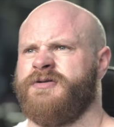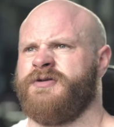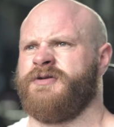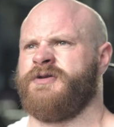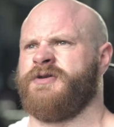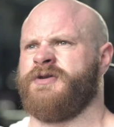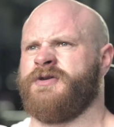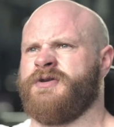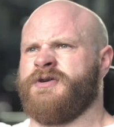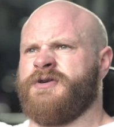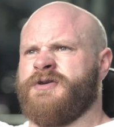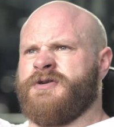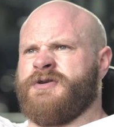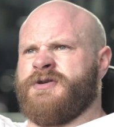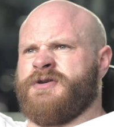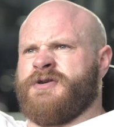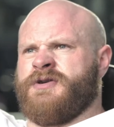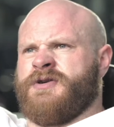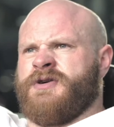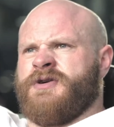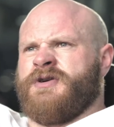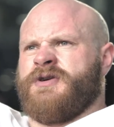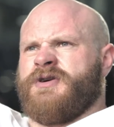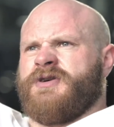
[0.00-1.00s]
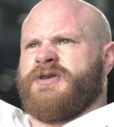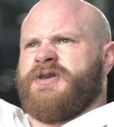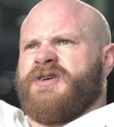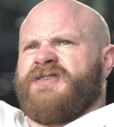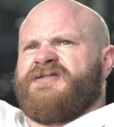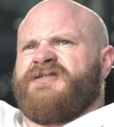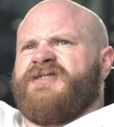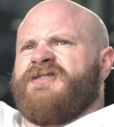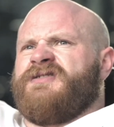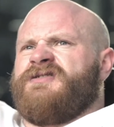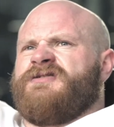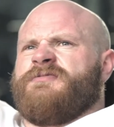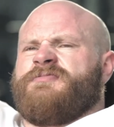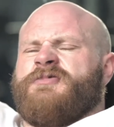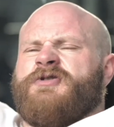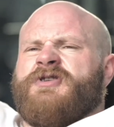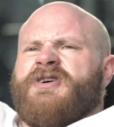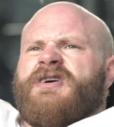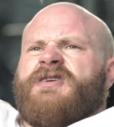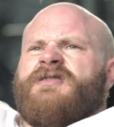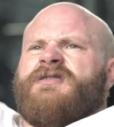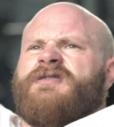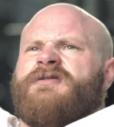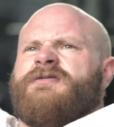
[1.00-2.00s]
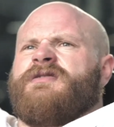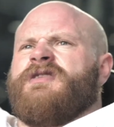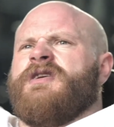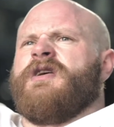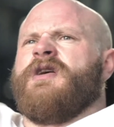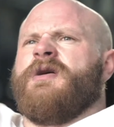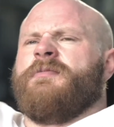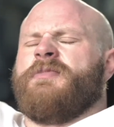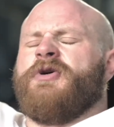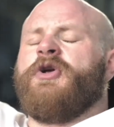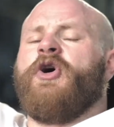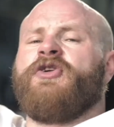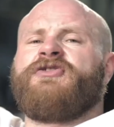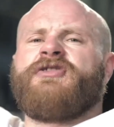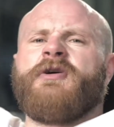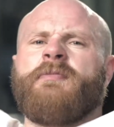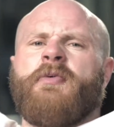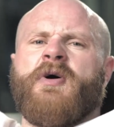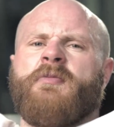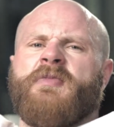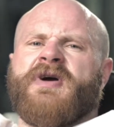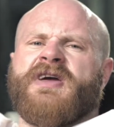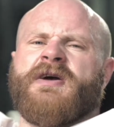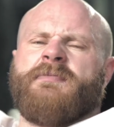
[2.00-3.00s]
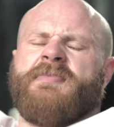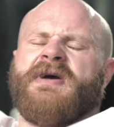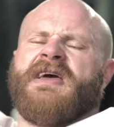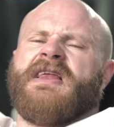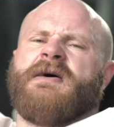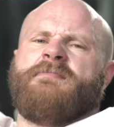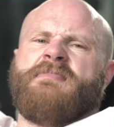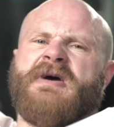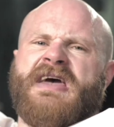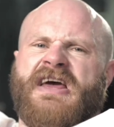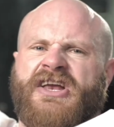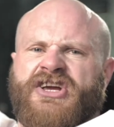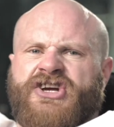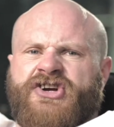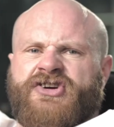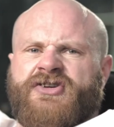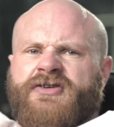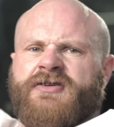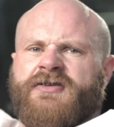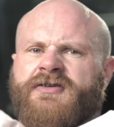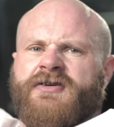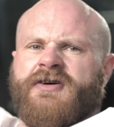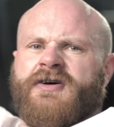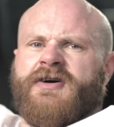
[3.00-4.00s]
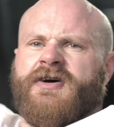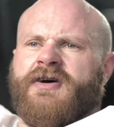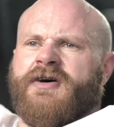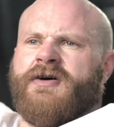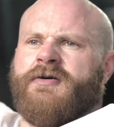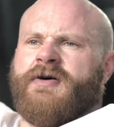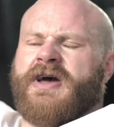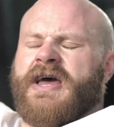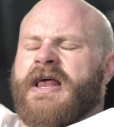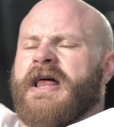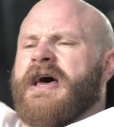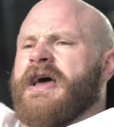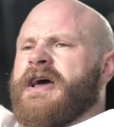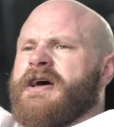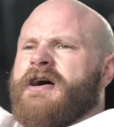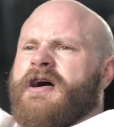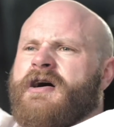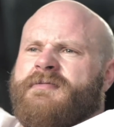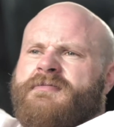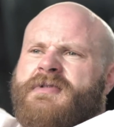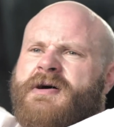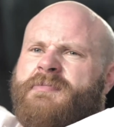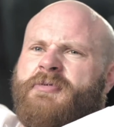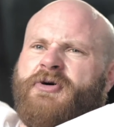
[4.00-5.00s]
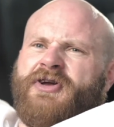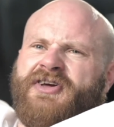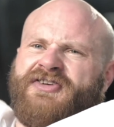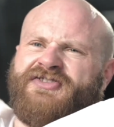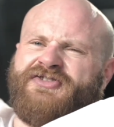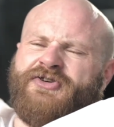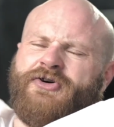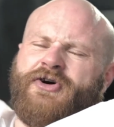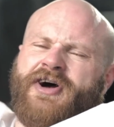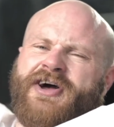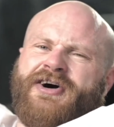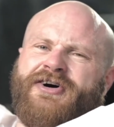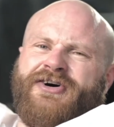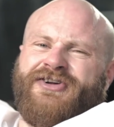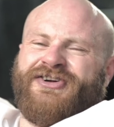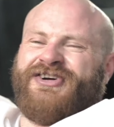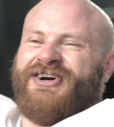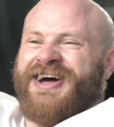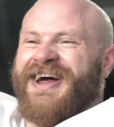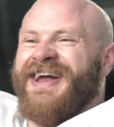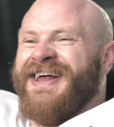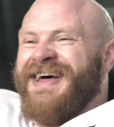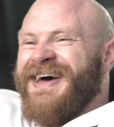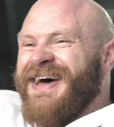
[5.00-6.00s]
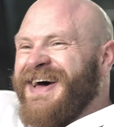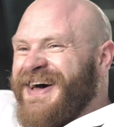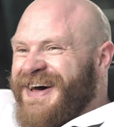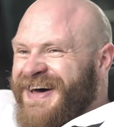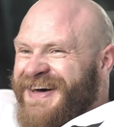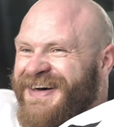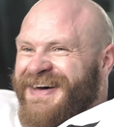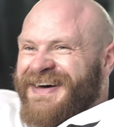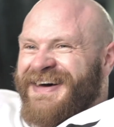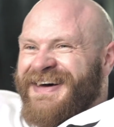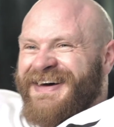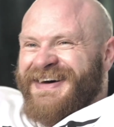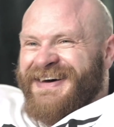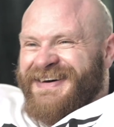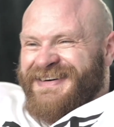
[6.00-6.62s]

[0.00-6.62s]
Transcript: Listening to your body. Listening to your body. But not to the point where you're being a bitch. where you're like, oh, my body's sore, I can't train. uh,